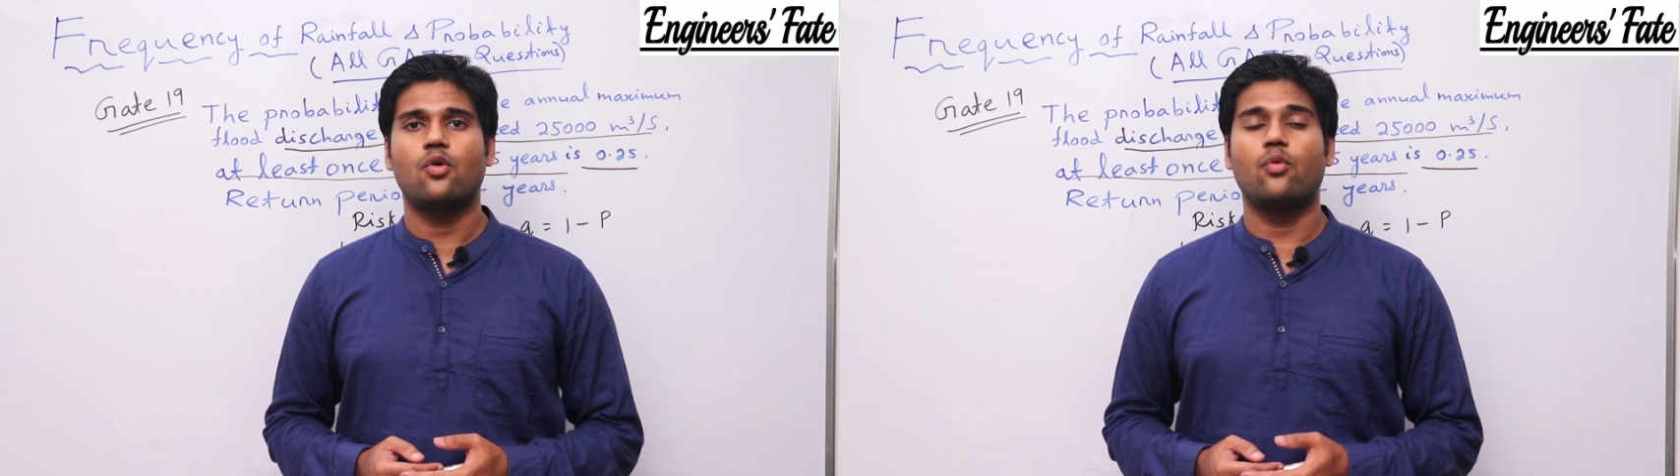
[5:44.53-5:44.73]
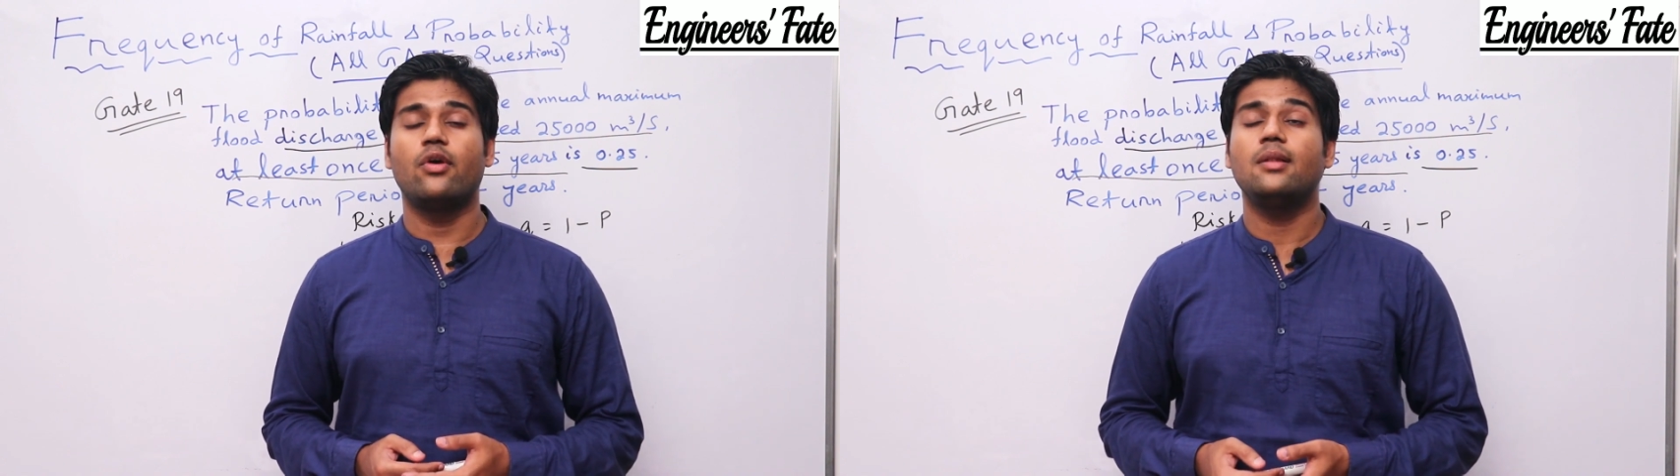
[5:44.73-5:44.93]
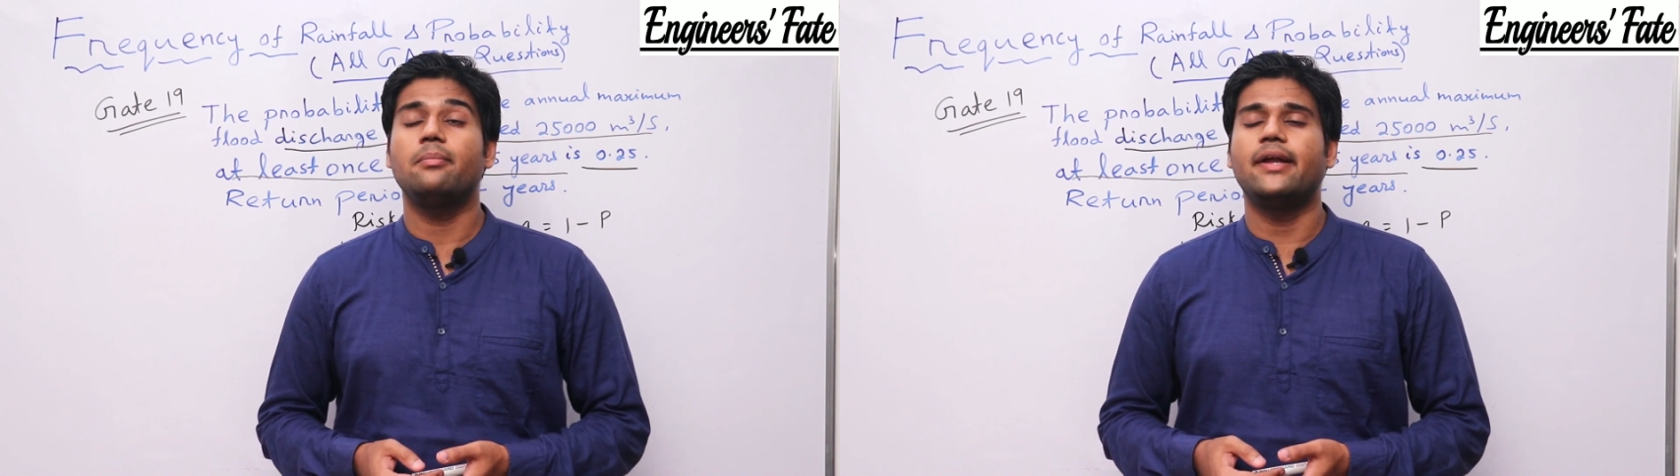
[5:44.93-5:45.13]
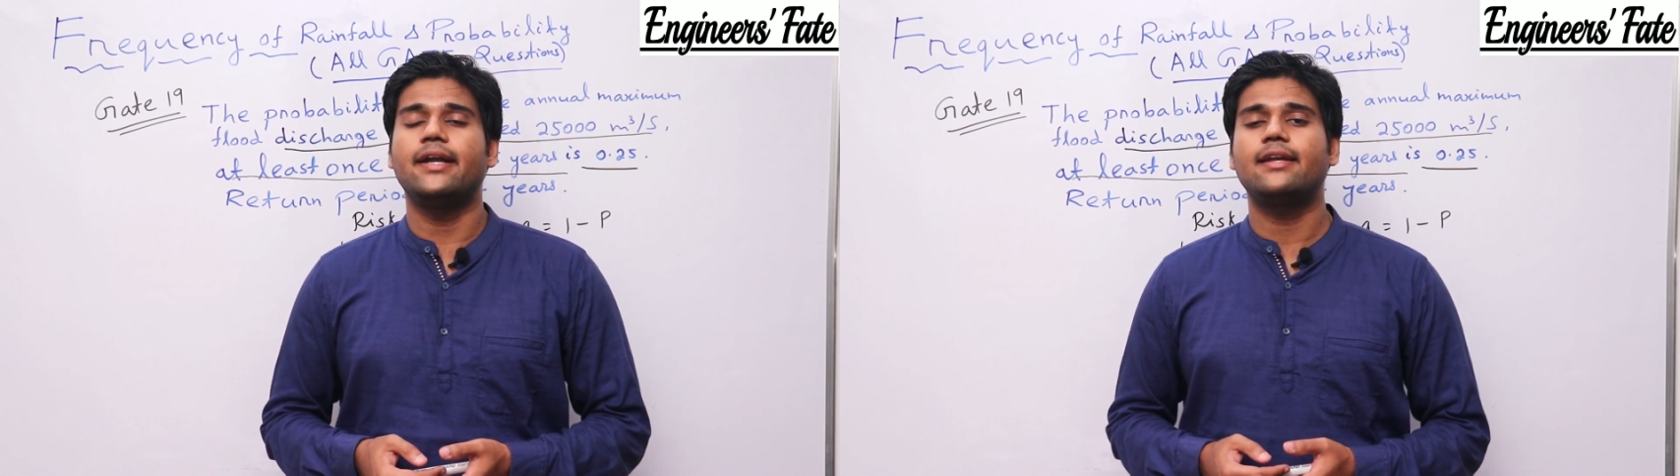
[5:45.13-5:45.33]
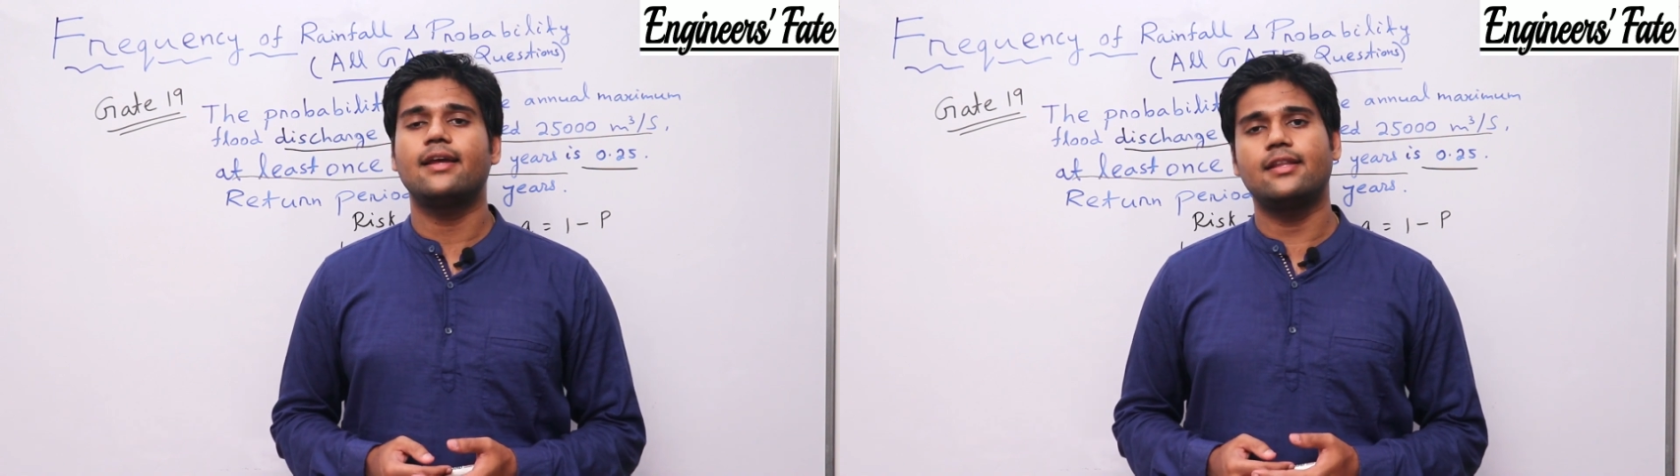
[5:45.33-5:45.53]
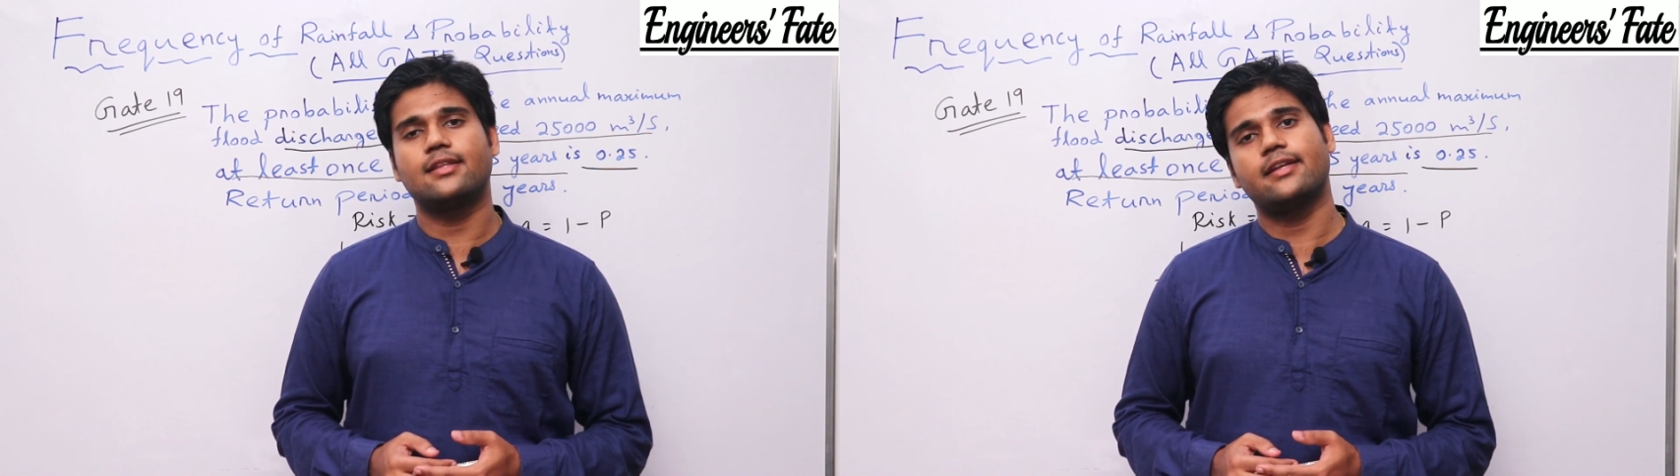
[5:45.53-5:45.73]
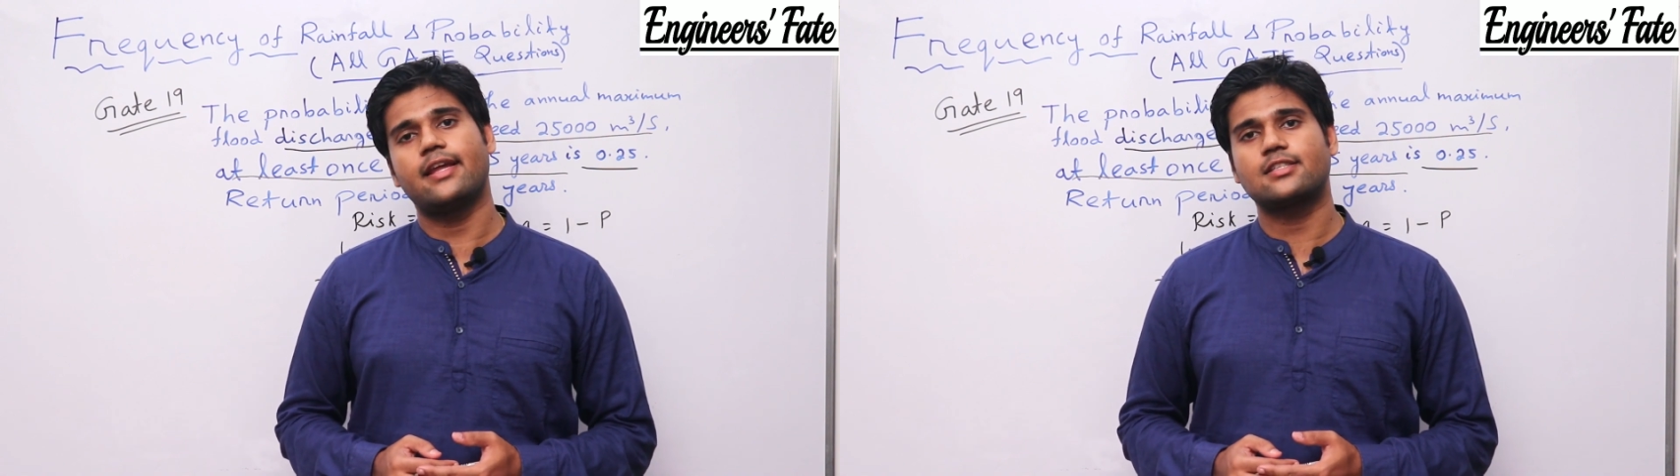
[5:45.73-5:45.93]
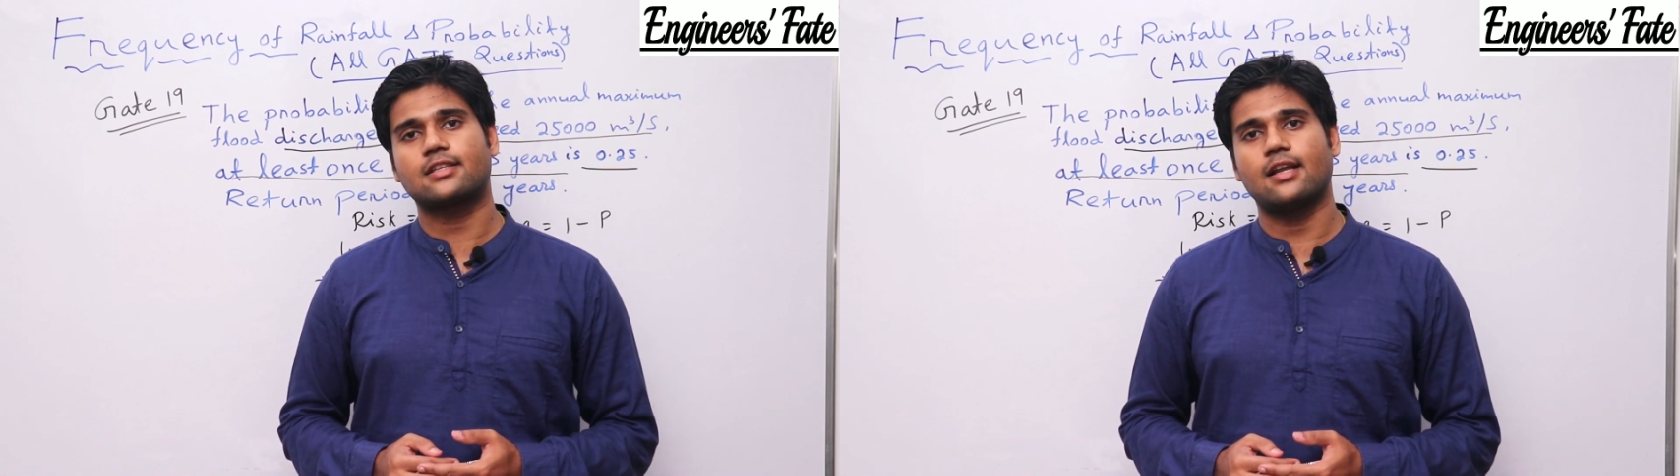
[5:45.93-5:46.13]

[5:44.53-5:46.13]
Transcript: We'll meet in the next